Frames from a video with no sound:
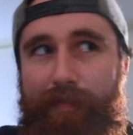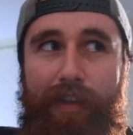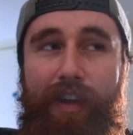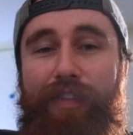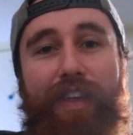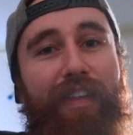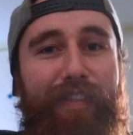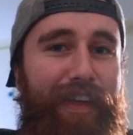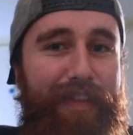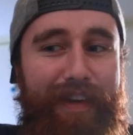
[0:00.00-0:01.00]

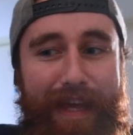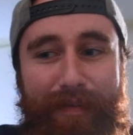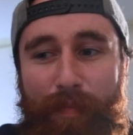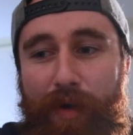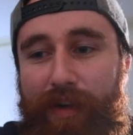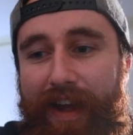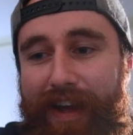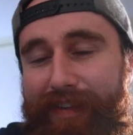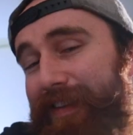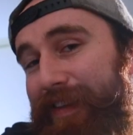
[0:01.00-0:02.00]
the other day's
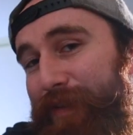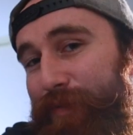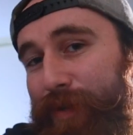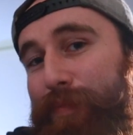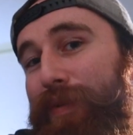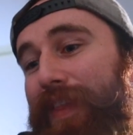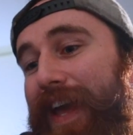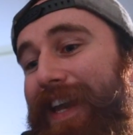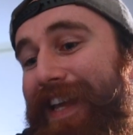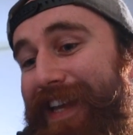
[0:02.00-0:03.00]
podcast, if I want to put
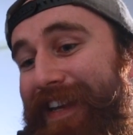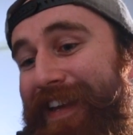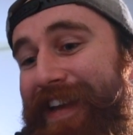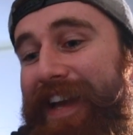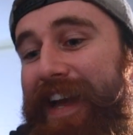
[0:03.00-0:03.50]
that in,